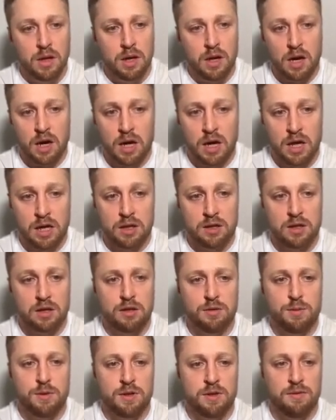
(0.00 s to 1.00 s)
and I
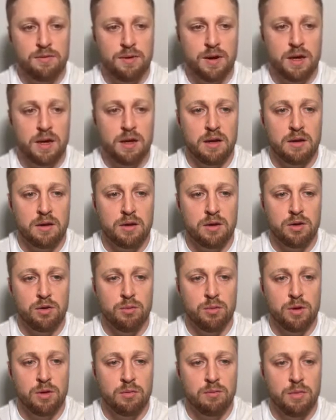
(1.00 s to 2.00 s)
specify a
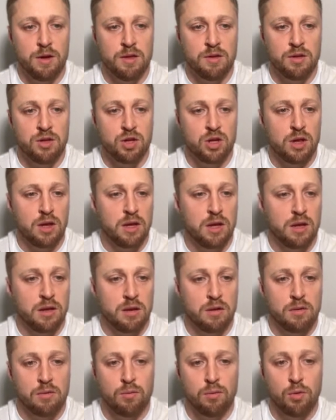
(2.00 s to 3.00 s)
human message
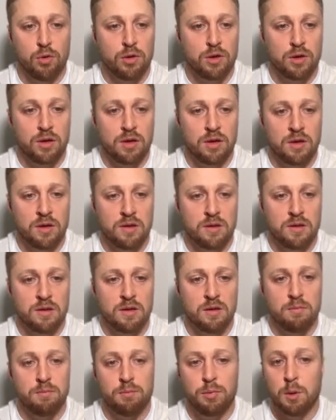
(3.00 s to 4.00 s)
like what is
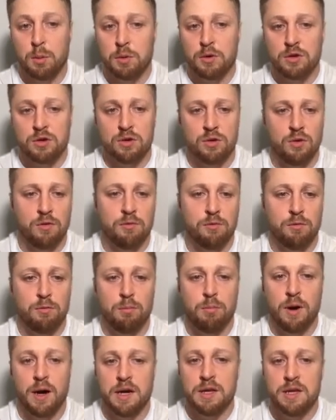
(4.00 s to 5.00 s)
the purpose of
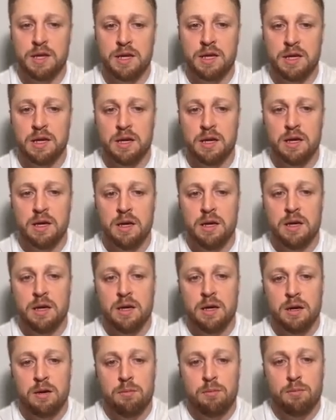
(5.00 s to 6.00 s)
body
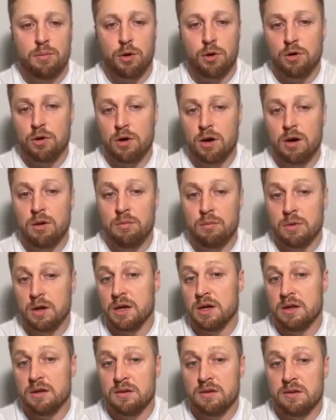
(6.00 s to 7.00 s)
program
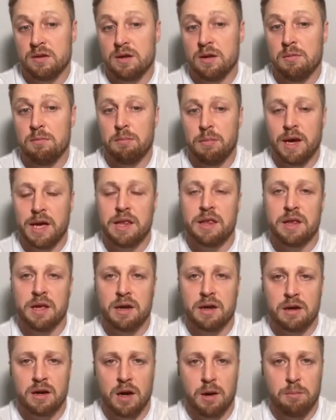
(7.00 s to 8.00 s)
in the
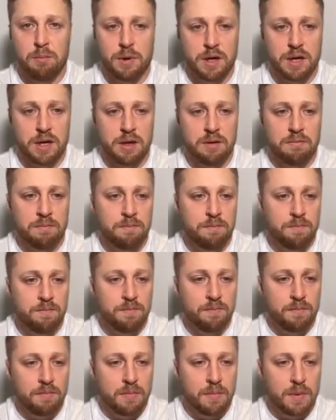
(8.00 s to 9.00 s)
Maytech company,
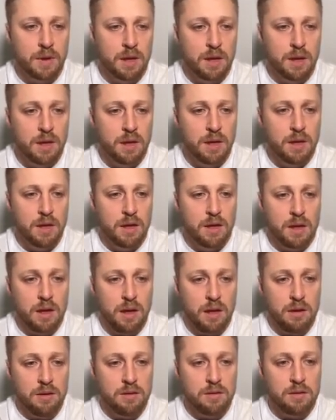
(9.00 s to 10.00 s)

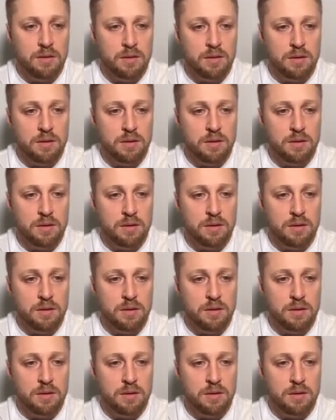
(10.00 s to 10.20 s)
and